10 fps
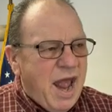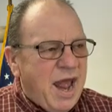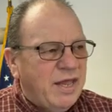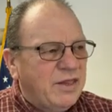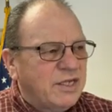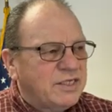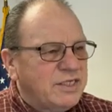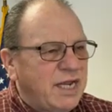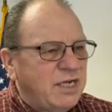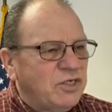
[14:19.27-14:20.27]
and the
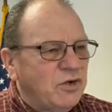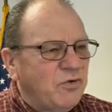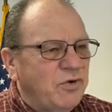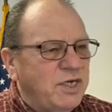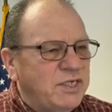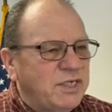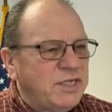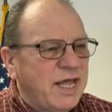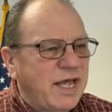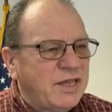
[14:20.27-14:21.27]
essential
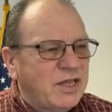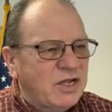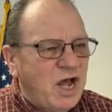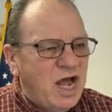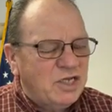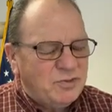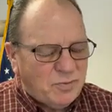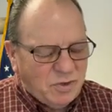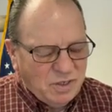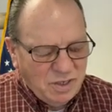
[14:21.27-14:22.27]
reason that the
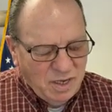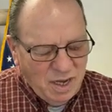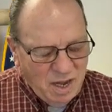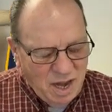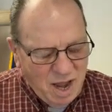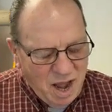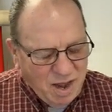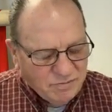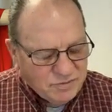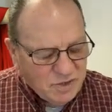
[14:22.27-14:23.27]
Gospel
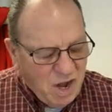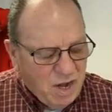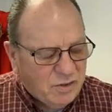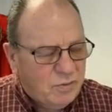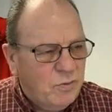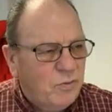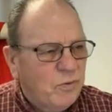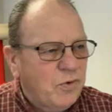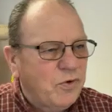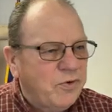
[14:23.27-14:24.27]
of John
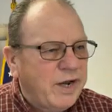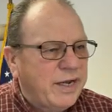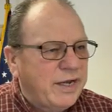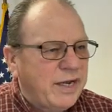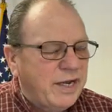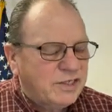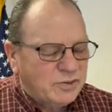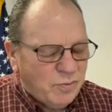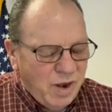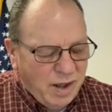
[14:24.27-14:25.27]
were written
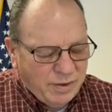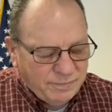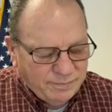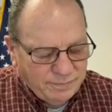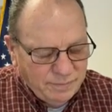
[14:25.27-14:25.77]
as well.